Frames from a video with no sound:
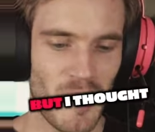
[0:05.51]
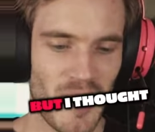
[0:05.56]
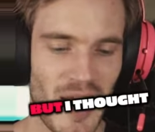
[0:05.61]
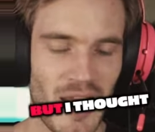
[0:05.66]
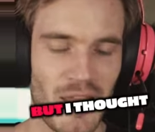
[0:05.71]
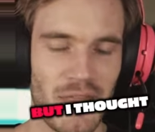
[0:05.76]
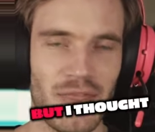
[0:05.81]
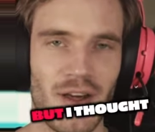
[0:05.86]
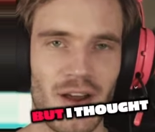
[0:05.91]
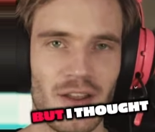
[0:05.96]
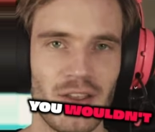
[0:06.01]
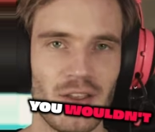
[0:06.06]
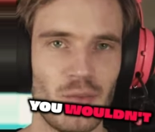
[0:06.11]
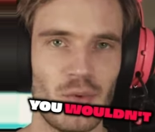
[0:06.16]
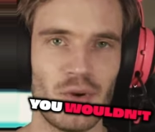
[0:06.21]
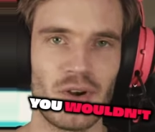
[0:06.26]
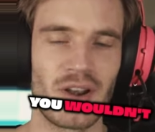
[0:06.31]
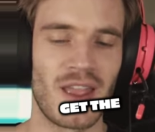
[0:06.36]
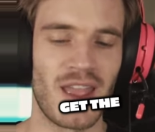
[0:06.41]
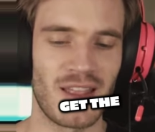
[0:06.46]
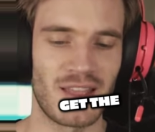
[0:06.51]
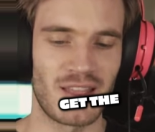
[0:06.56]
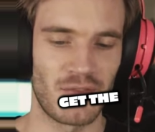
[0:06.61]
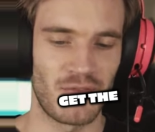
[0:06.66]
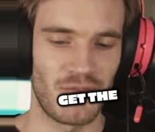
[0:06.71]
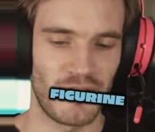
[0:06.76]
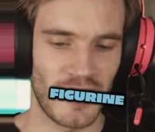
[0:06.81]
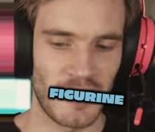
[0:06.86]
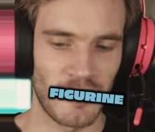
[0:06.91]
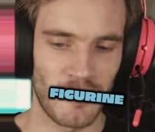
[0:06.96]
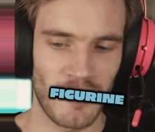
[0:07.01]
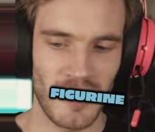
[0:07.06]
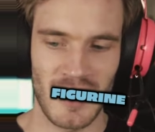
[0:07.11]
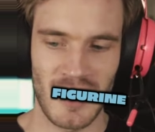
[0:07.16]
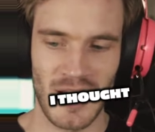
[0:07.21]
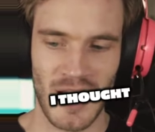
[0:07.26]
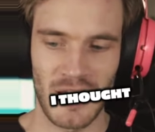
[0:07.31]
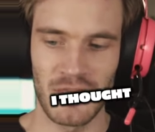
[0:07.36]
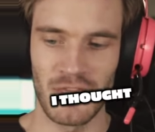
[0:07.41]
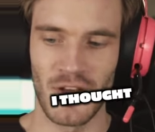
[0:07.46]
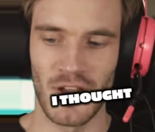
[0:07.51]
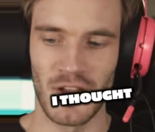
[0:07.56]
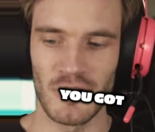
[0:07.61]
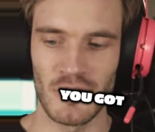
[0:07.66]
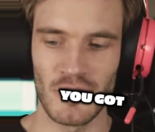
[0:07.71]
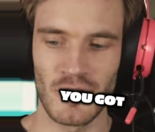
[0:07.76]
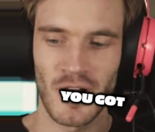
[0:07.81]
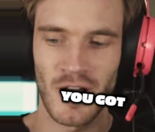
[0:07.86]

but I thought you wouldn't get the figurine. I thought you